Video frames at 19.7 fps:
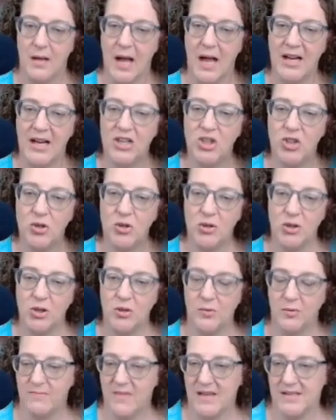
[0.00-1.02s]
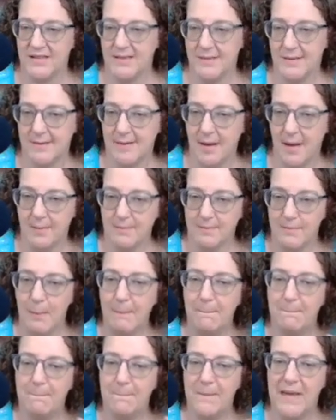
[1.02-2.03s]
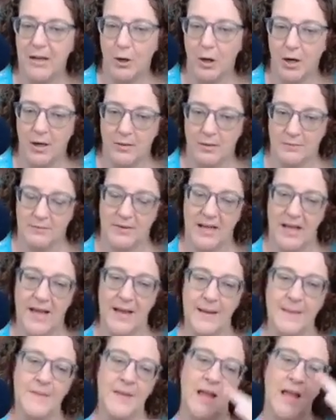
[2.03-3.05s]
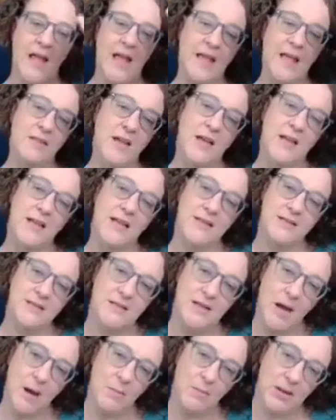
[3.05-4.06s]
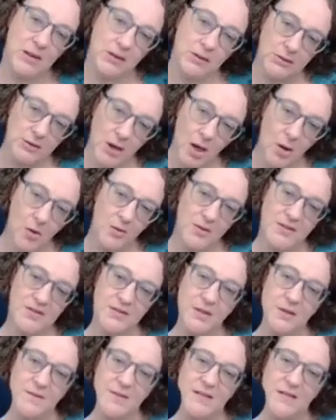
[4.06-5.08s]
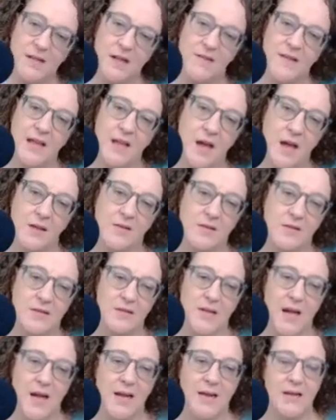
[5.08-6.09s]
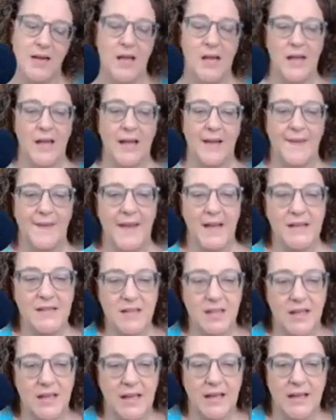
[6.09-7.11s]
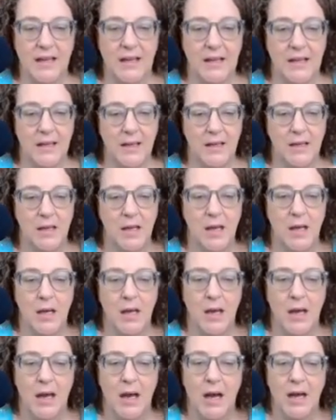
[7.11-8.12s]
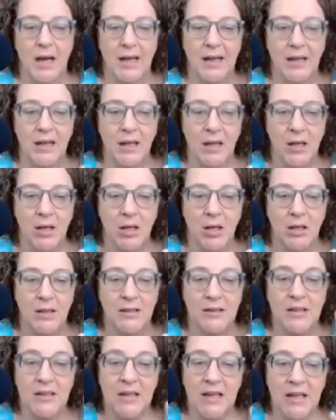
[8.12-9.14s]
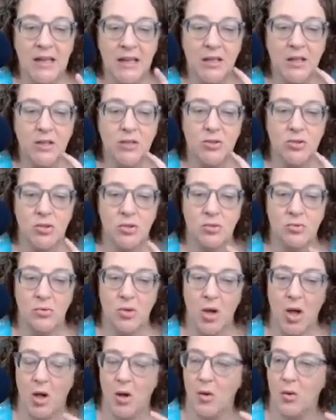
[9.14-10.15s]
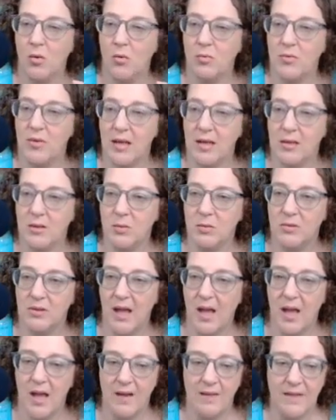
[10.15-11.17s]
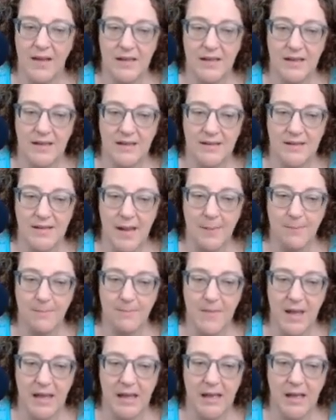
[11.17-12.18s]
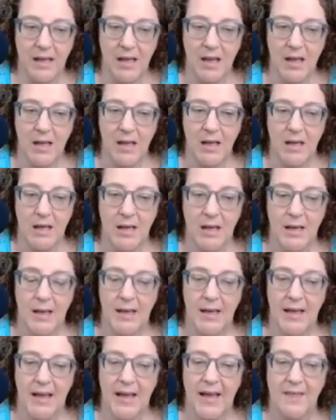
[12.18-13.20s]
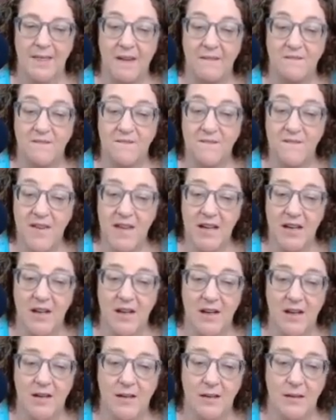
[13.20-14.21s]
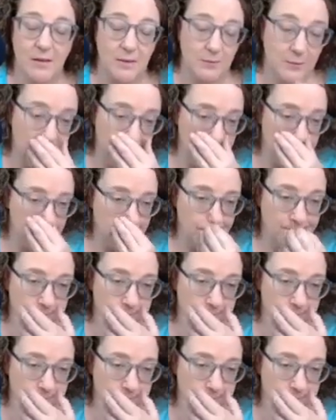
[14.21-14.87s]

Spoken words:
I knew you'd mess this up. Bitter. Okay? And that hits down below the surface on the other side. And that's hitting in, I need to know that you love and accept me. And the fear, well,